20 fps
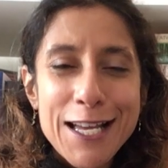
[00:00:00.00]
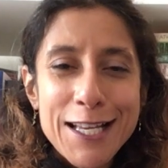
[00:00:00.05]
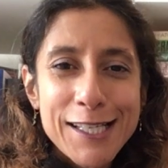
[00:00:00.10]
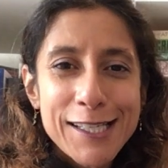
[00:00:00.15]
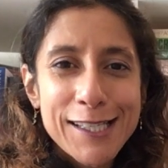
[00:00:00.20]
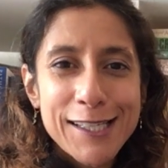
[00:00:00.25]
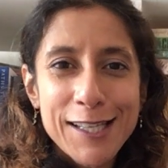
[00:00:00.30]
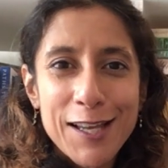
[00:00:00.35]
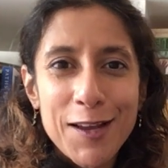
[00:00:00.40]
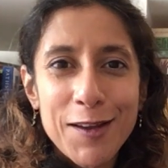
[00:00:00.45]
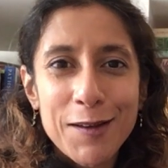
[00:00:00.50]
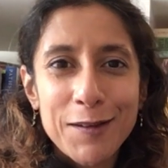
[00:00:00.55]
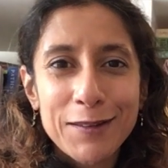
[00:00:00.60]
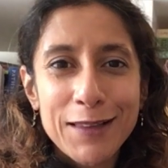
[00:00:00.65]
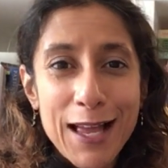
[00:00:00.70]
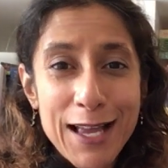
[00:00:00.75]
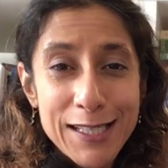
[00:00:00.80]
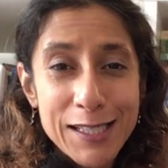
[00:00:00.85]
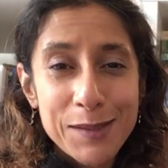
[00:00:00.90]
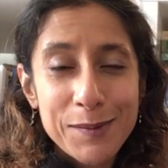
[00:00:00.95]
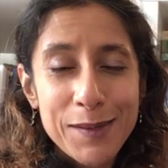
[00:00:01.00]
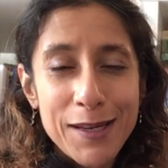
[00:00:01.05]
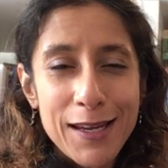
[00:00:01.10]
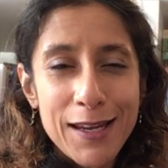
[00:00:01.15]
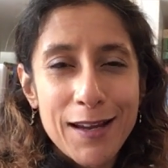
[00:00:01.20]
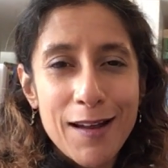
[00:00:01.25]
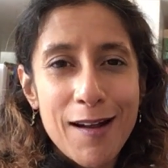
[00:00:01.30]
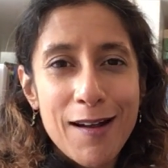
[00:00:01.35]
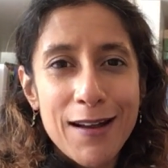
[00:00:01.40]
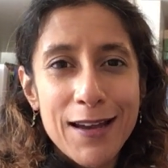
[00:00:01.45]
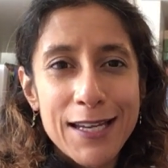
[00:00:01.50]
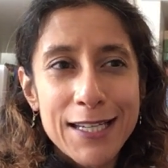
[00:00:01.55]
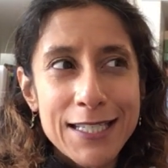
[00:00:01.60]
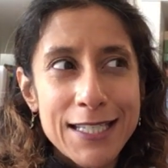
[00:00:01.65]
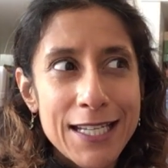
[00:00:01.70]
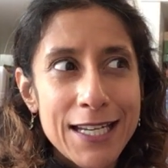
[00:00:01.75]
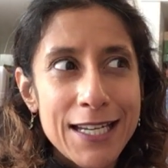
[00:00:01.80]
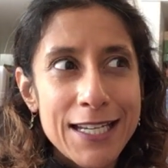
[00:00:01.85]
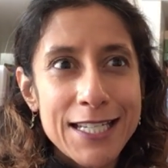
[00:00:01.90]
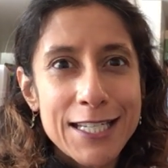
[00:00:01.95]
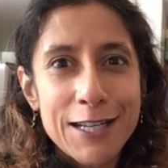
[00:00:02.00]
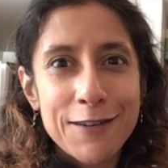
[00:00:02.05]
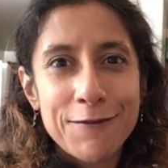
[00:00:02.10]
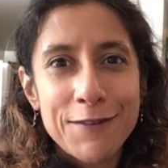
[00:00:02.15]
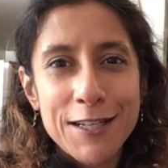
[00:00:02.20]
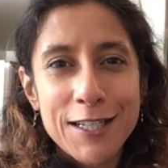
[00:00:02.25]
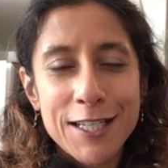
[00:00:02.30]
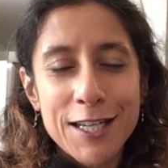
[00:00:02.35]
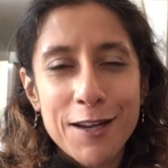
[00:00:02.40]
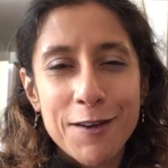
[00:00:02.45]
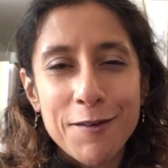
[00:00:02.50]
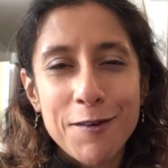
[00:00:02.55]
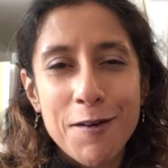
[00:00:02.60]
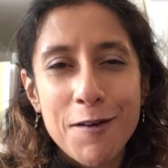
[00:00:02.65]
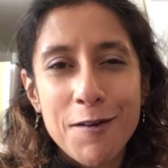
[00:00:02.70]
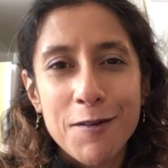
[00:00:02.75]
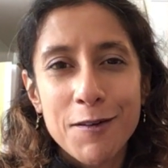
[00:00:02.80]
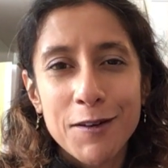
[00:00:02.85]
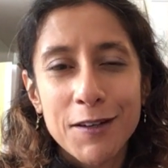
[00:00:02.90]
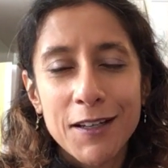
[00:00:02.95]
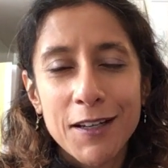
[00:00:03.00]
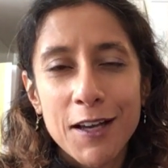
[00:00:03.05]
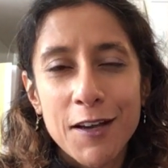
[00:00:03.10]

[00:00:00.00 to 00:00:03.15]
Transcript: So last week I did a video on